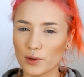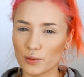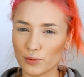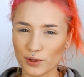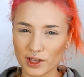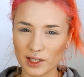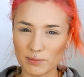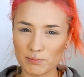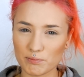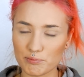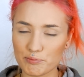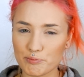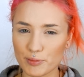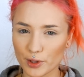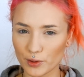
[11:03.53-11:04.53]
really
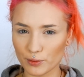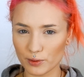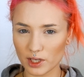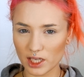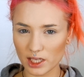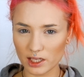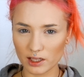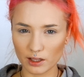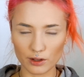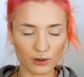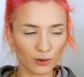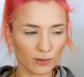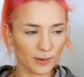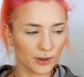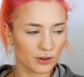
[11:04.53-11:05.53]
bony and
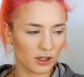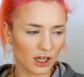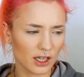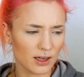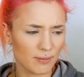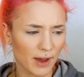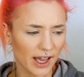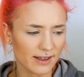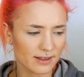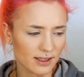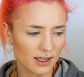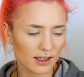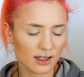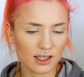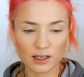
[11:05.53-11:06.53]
almost kind of
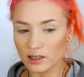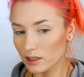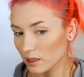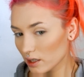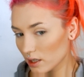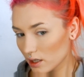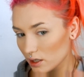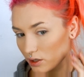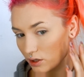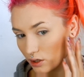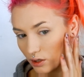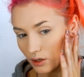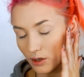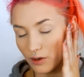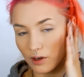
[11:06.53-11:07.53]
masculine.
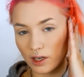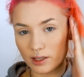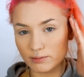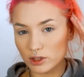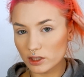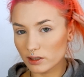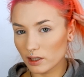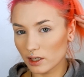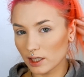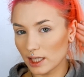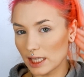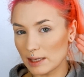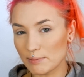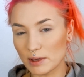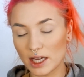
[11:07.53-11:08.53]
So I'm just going to
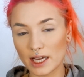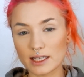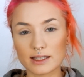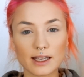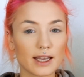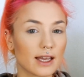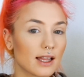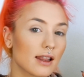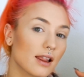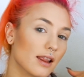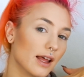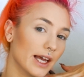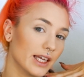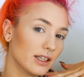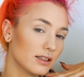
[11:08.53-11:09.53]
keep it as a
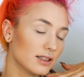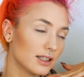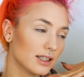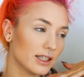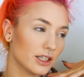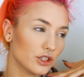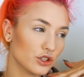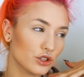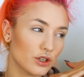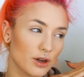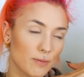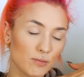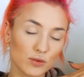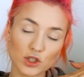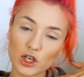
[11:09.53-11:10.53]
light-ish
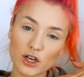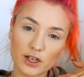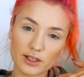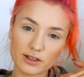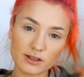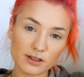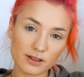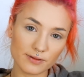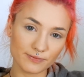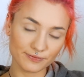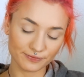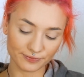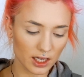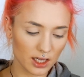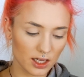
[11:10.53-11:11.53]
bronze.
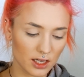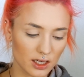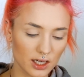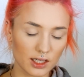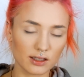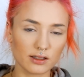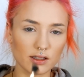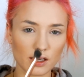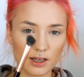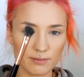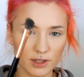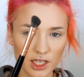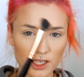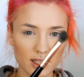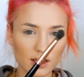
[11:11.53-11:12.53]
And next I'm
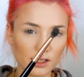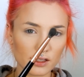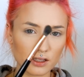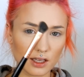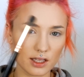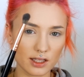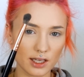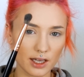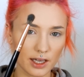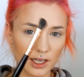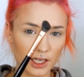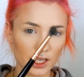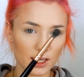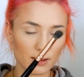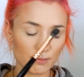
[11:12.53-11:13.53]
taking this
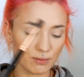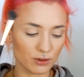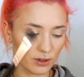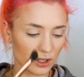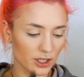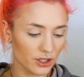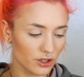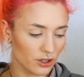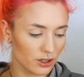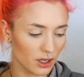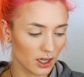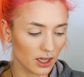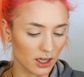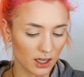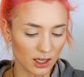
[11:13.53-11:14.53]
tiny brush
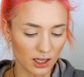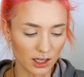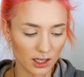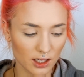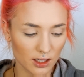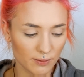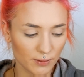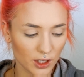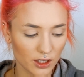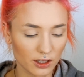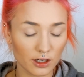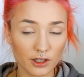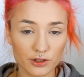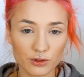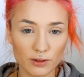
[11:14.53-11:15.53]
and I'm going to
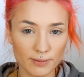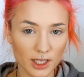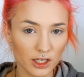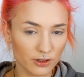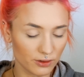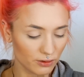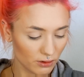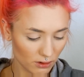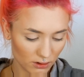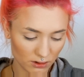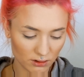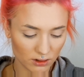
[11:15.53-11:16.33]
contour my nose.